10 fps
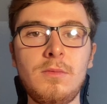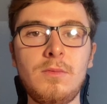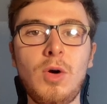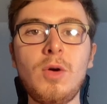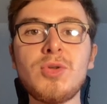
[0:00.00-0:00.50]

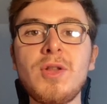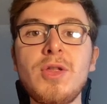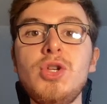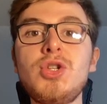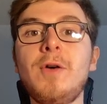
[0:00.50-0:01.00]
Welcome to another
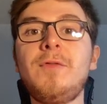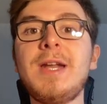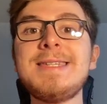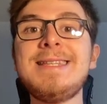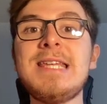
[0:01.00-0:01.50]
UCL
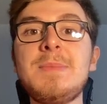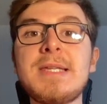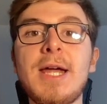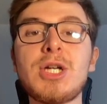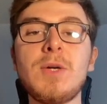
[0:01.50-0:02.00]
Fantasy team
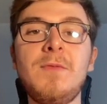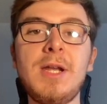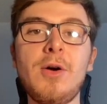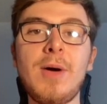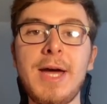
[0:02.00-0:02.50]
selection
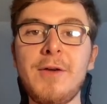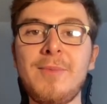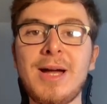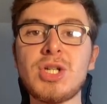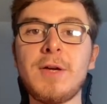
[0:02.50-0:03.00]
video ahead of
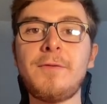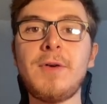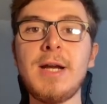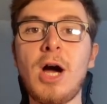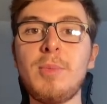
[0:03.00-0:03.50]
Matchday
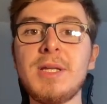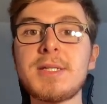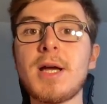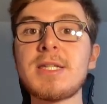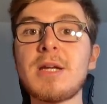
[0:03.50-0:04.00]
3. I'll be
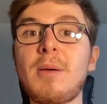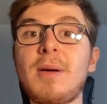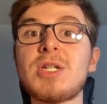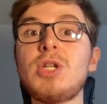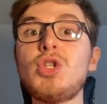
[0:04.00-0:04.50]
discussing my
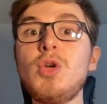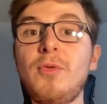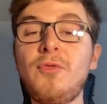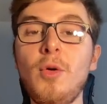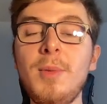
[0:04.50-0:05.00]
Matchday 2
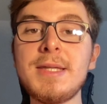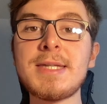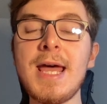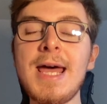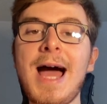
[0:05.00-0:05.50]

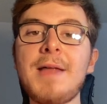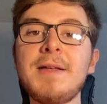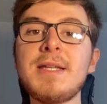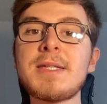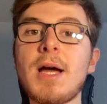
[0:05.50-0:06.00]
performance and
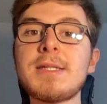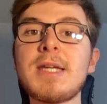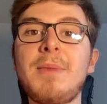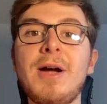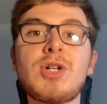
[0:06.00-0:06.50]
then
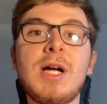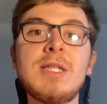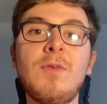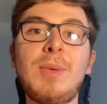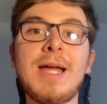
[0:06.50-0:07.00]
discussing my
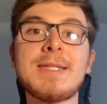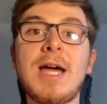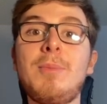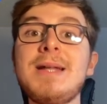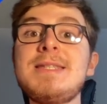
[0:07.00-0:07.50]
transfer plans,
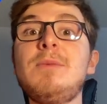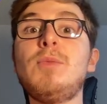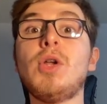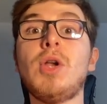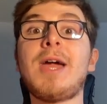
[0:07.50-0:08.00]
how my team
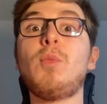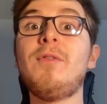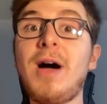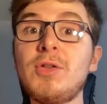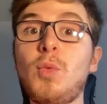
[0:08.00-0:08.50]
would look like
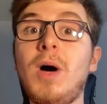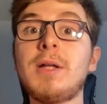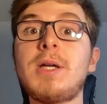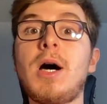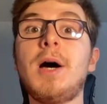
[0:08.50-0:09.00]
without the
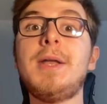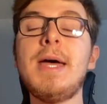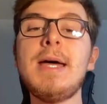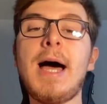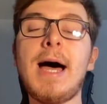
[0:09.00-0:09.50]
wildcard,
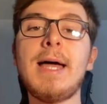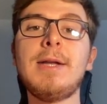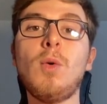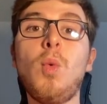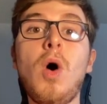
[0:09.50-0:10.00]

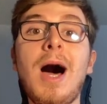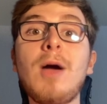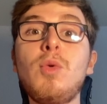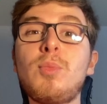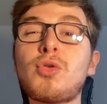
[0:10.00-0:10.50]
and what I
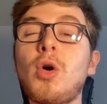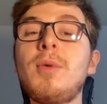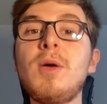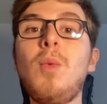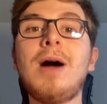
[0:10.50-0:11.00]
would
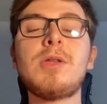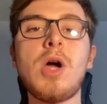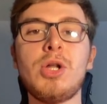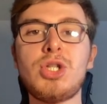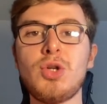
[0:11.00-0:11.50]
probably
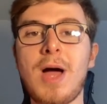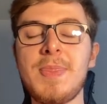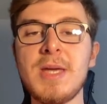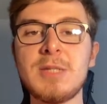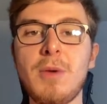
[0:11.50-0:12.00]
wildcard to
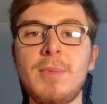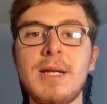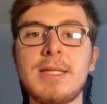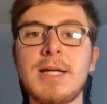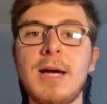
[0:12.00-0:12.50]
at this moment
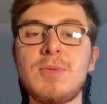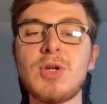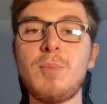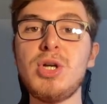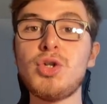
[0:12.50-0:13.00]
in time.
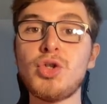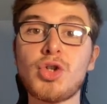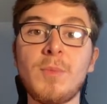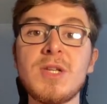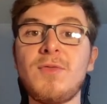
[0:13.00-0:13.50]
So be sure to
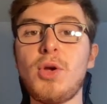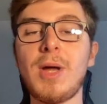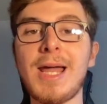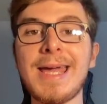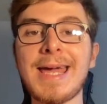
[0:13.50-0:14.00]
drop this video a
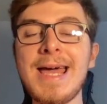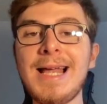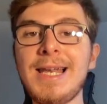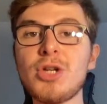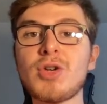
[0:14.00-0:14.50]
like.
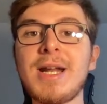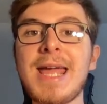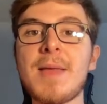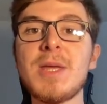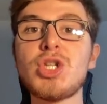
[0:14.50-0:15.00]
Let's try to
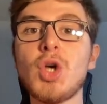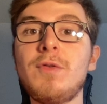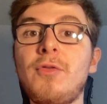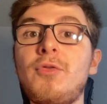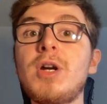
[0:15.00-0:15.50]
get this to
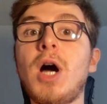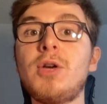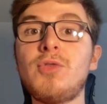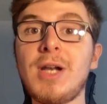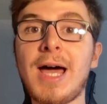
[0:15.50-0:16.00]
over
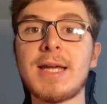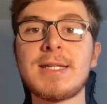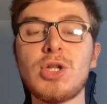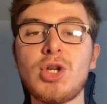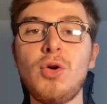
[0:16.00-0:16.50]
300
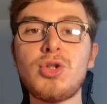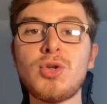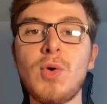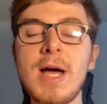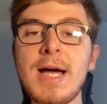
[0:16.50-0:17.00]
likes in
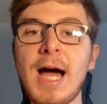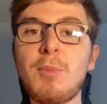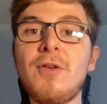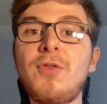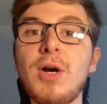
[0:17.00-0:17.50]
total, and
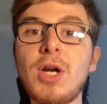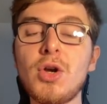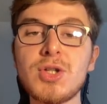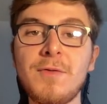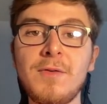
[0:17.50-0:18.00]
we're very
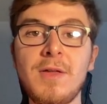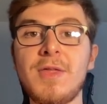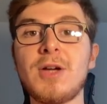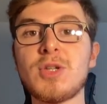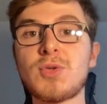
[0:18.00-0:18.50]
close to
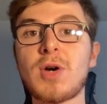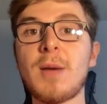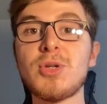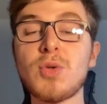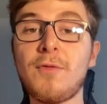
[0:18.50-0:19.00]
15,000
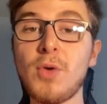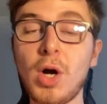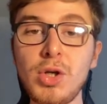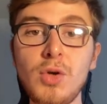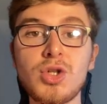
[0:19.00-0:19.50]
subscribers. So if you
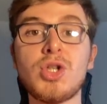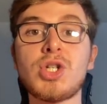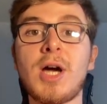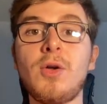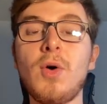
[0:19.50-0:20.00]
are new to the
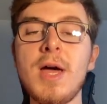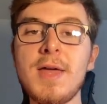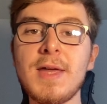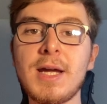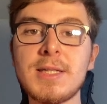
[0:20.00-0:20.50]
channel,
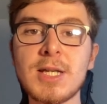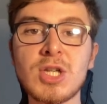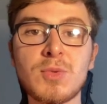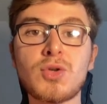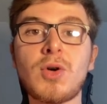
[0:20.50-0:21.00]
then consider
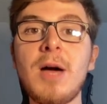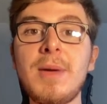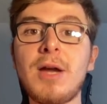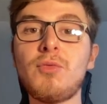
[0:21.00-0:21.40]
subscribing.